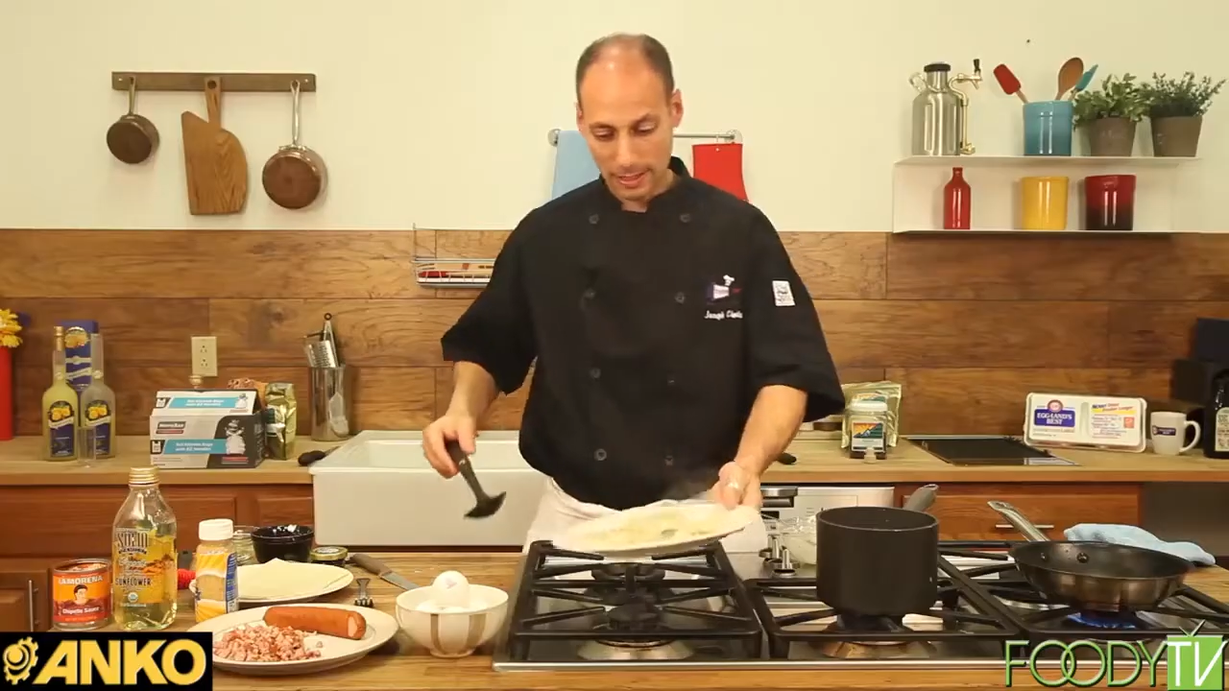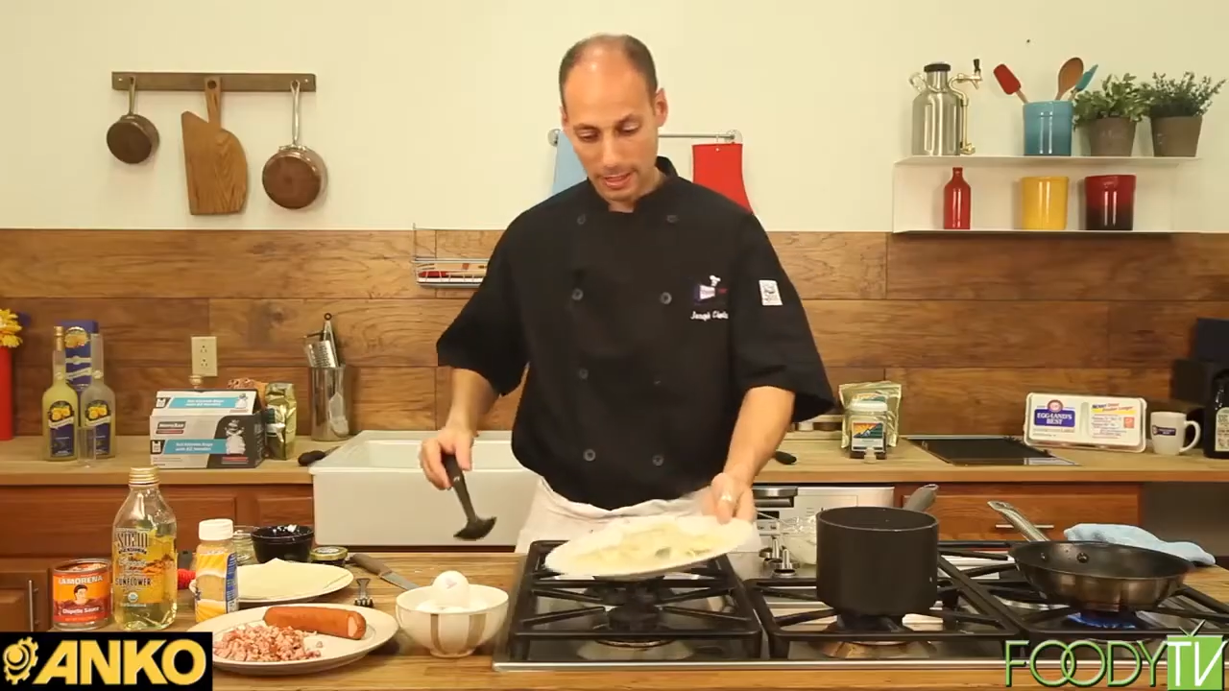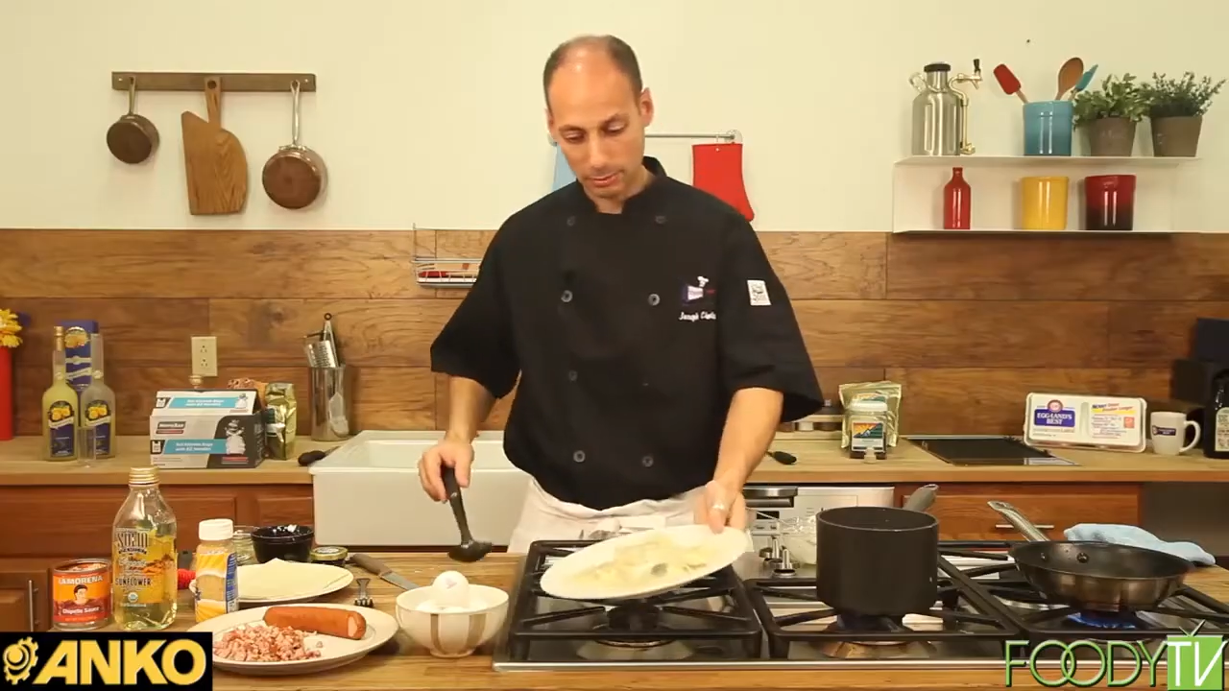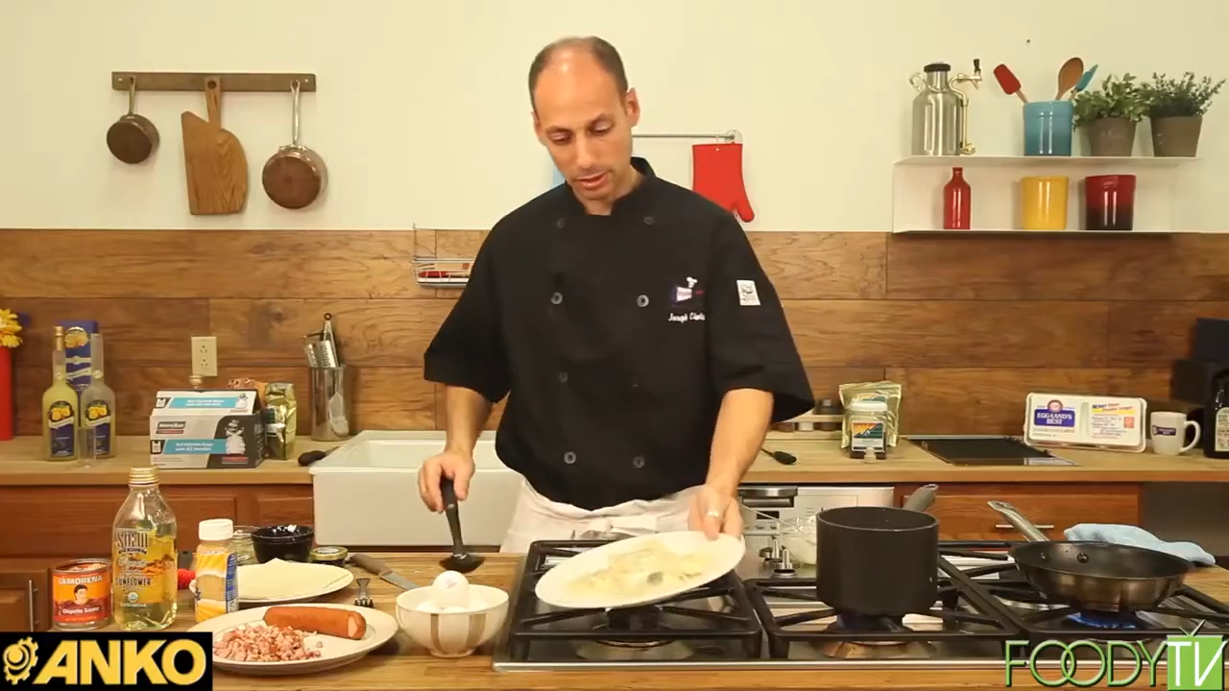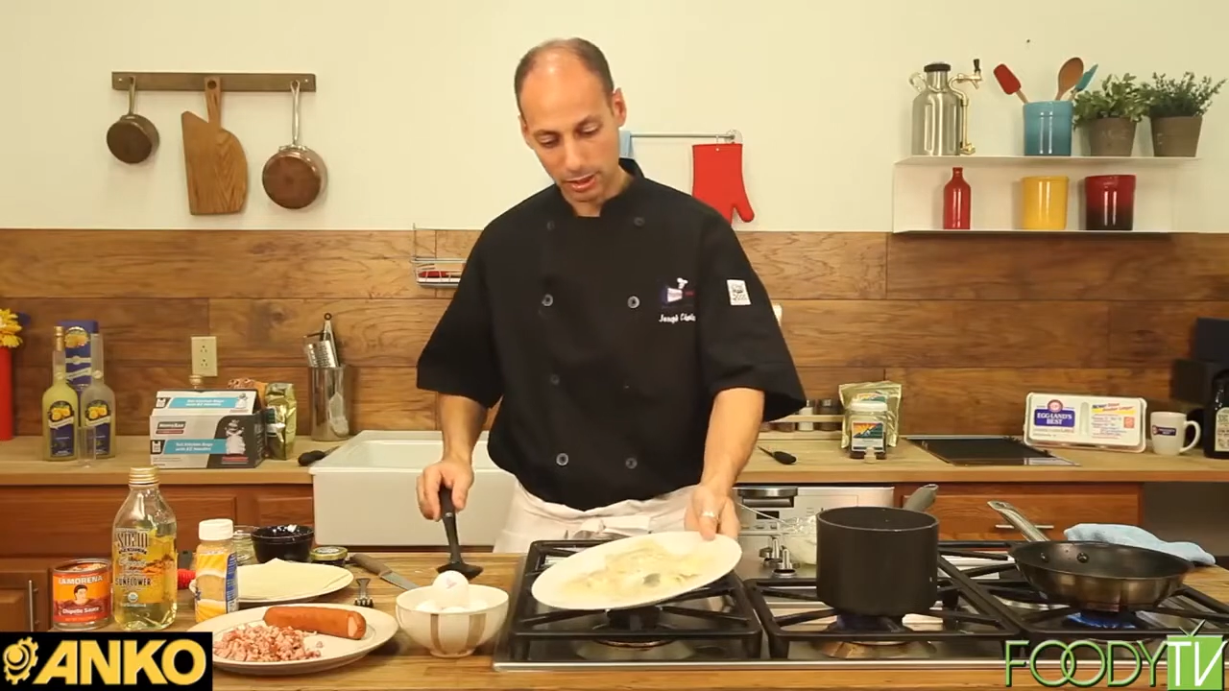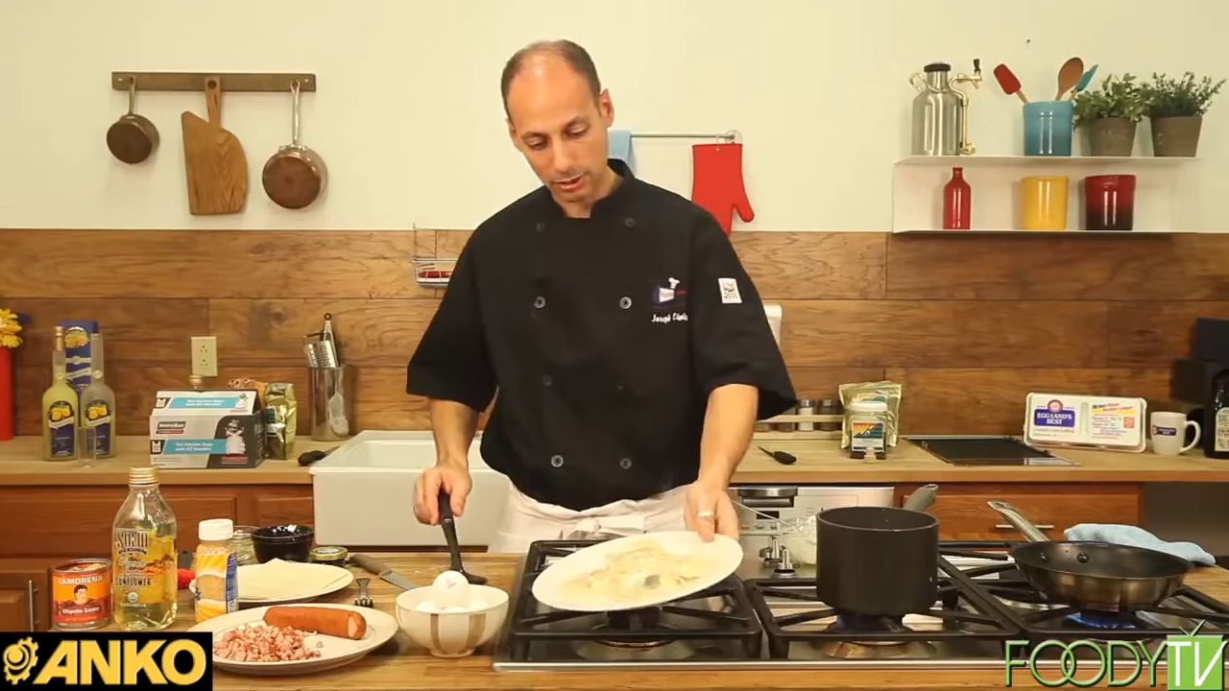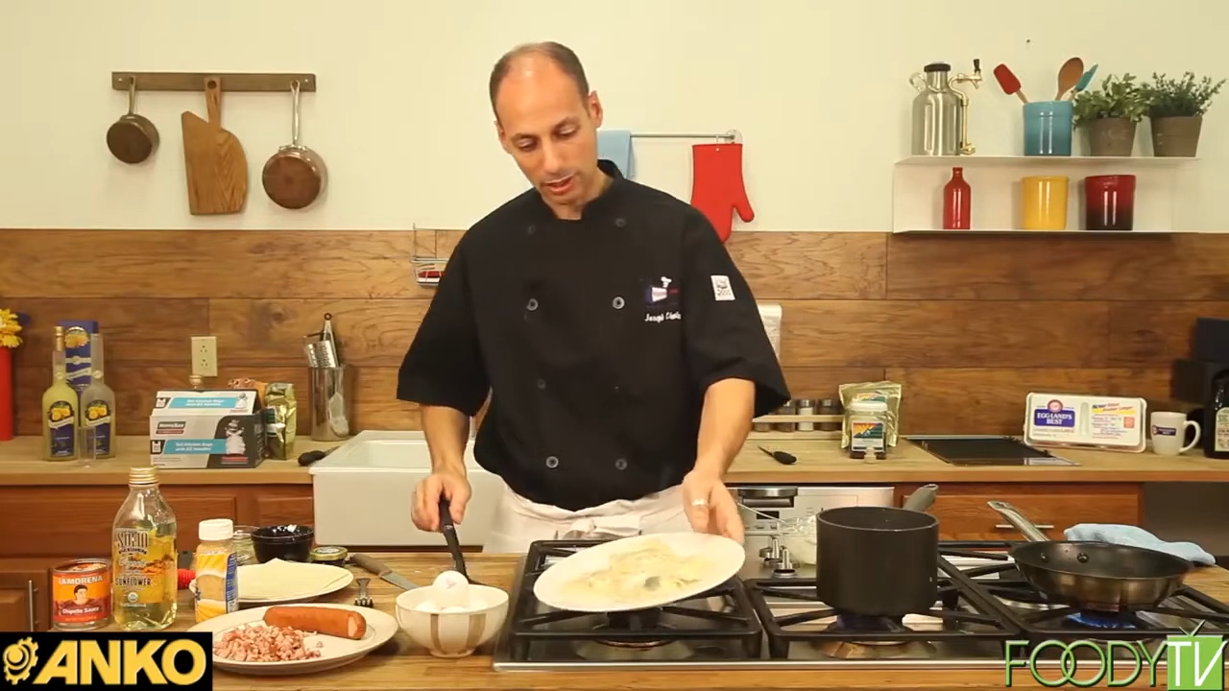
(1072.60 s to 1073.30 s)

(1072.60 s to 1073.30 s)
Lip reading: And I'm just going to